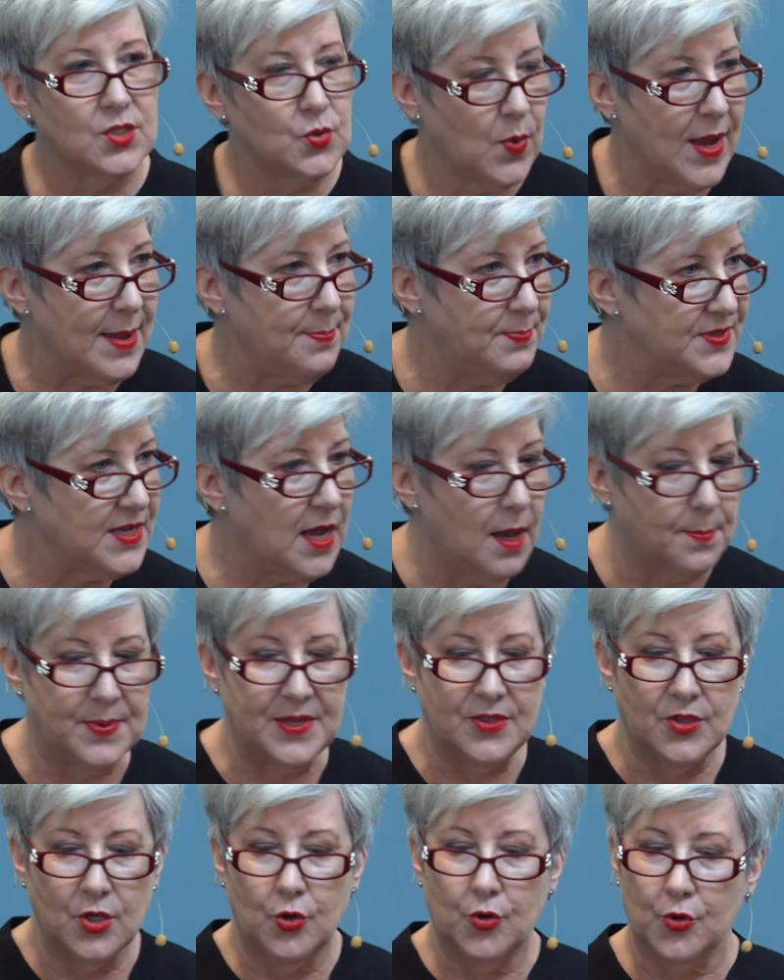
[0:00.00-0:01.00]
swept up
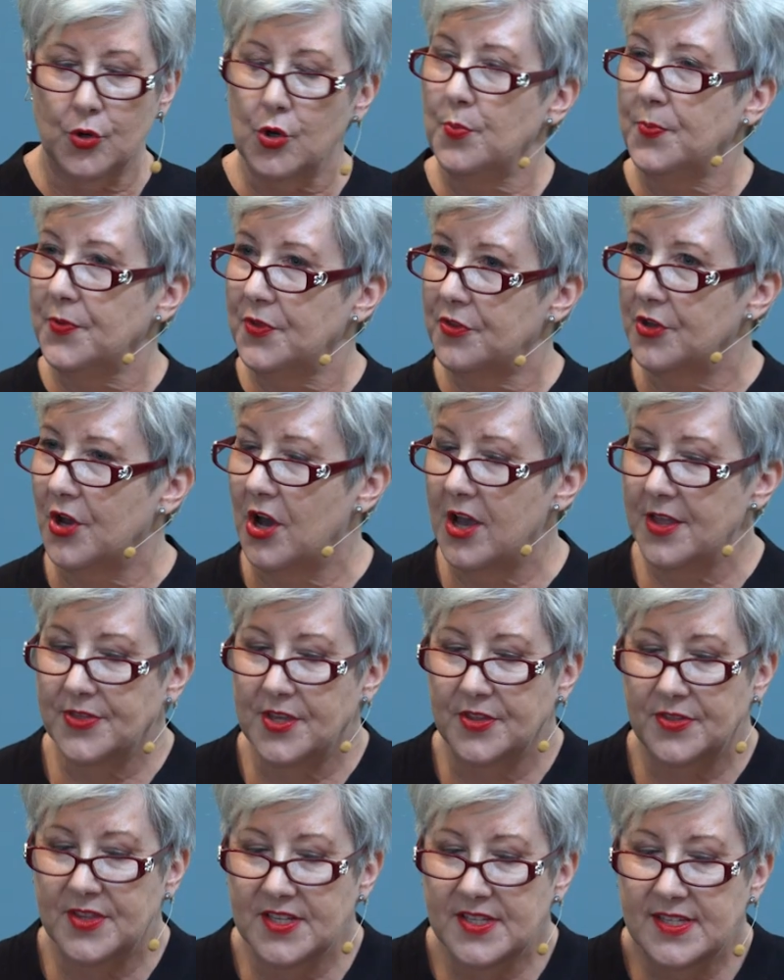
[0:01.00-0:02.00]
in the group thought
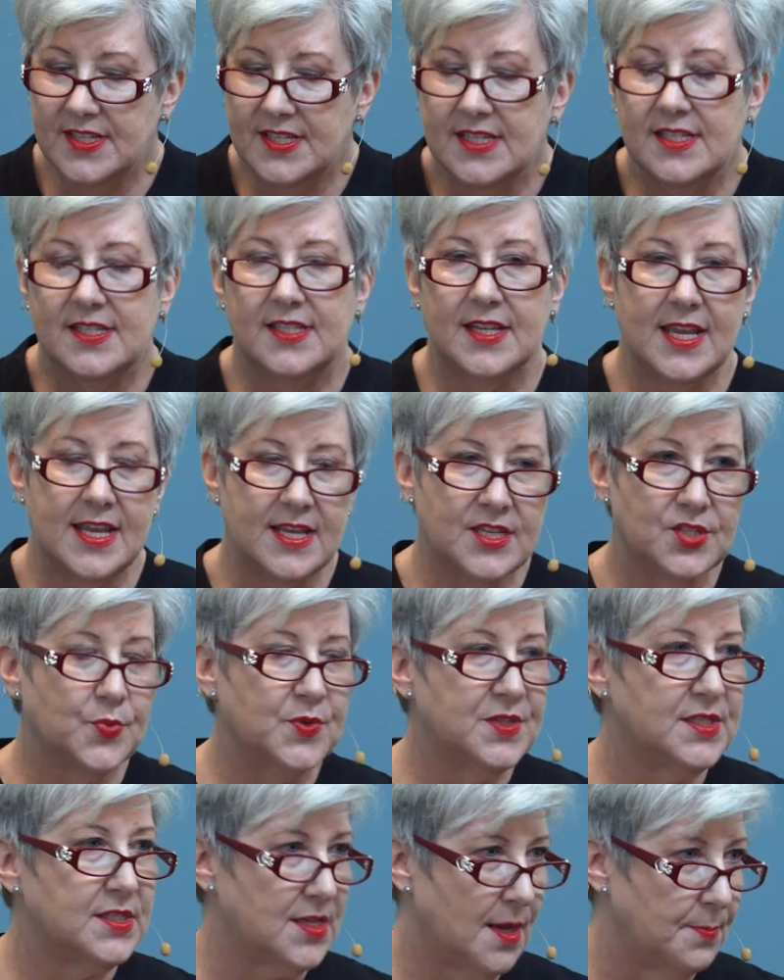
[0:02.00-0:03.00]
that this disease
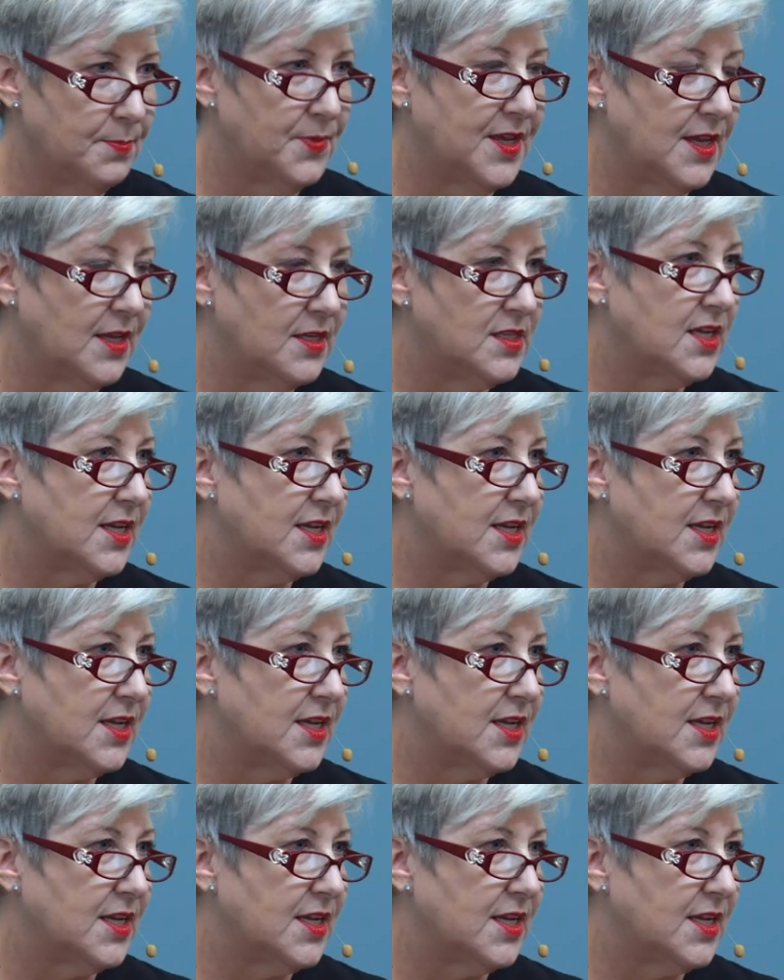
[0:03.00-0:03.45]
was something